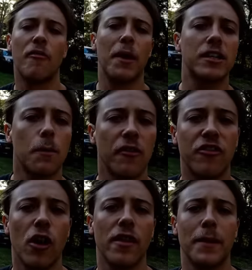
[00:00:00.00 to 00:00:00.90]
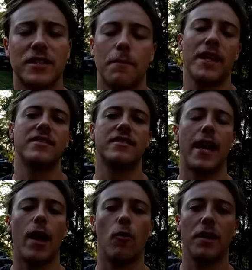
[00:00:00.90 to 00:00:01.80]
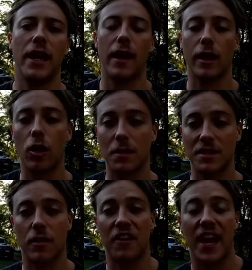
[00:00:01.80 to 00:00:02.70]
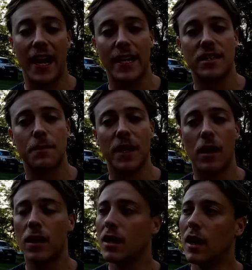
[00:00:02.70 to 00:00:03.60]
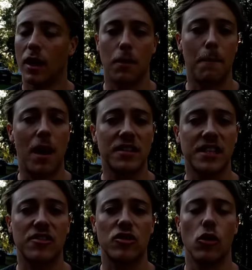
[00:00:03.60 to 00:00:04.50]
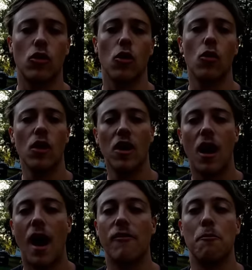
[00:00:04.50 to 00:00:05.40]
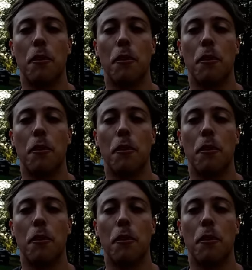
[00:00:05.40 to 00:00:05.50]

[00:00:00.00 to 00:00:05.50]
I've picked up a few other bits and pieces to help me out. I got myself a hand spear, I got a mask and snorkel, I have a